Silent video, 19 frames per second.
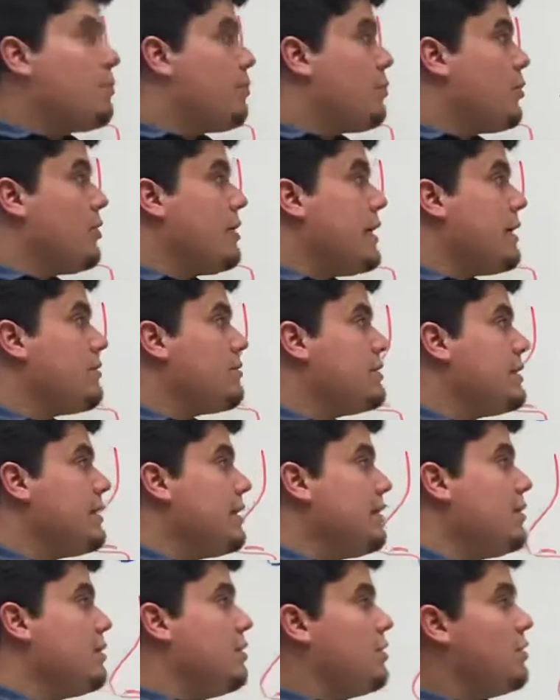
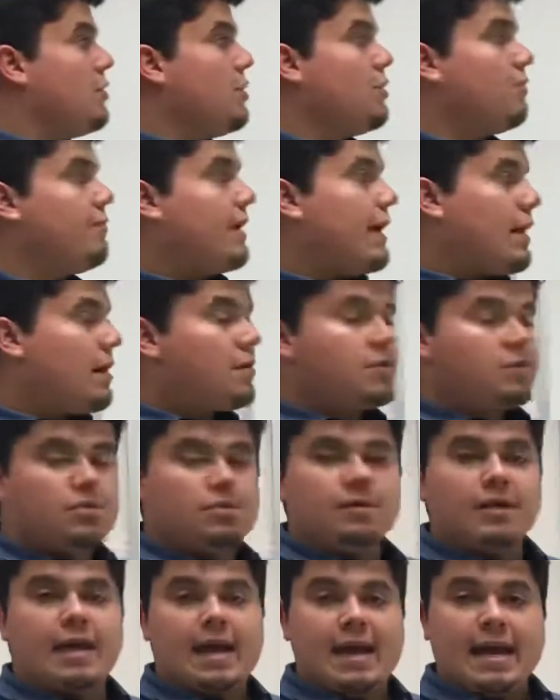pronouncing your
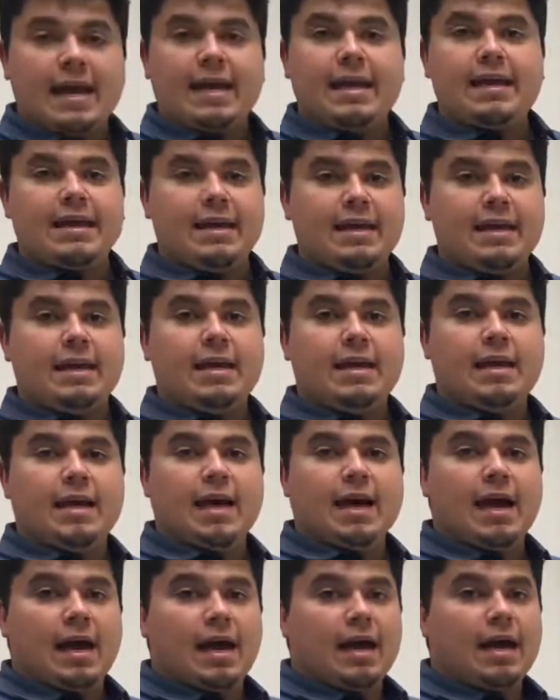vowels, A, E,
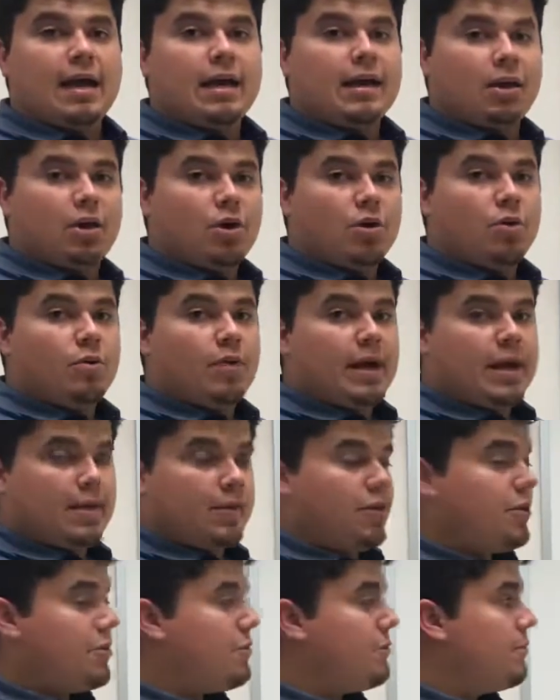I, O,
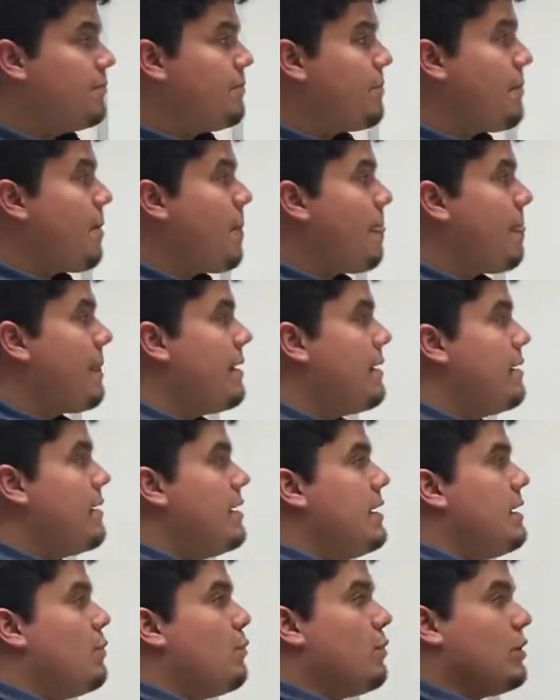and U,
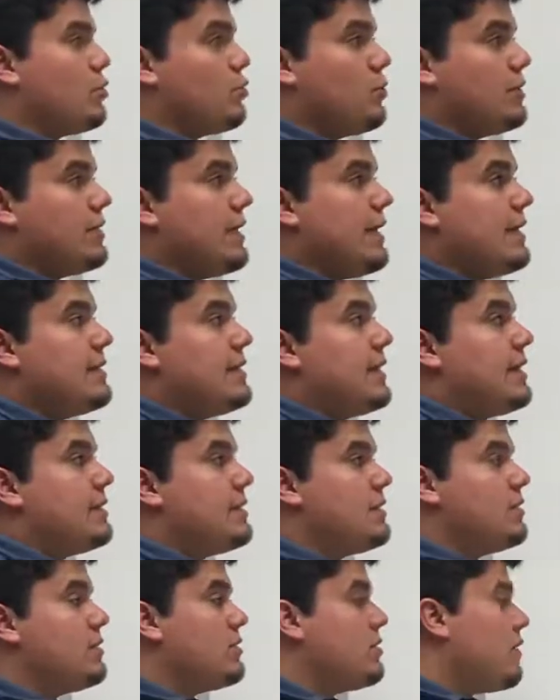which would then
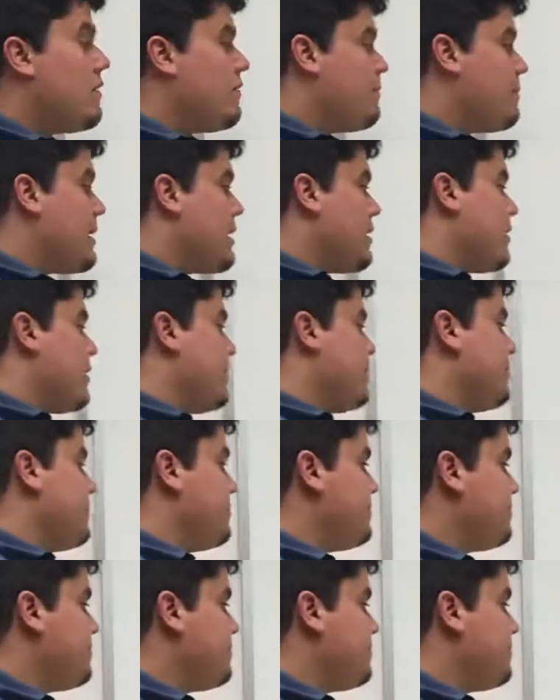test the soft palate.